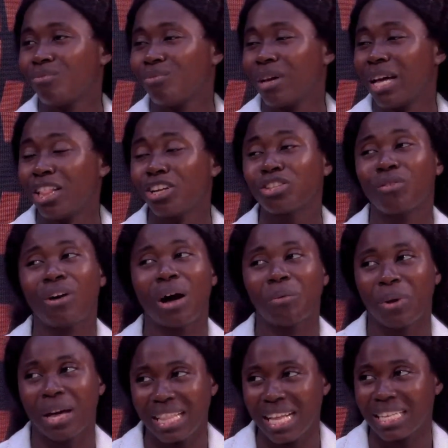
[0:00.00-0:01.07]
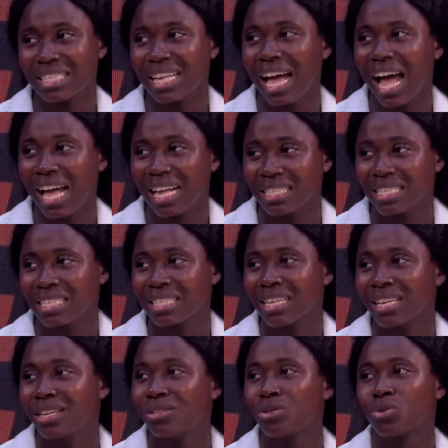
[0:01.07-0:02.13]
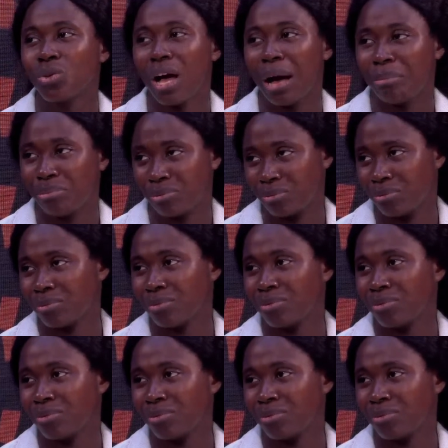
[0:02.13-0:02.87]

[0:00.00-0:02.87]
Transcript: a lot of awareness has to happen.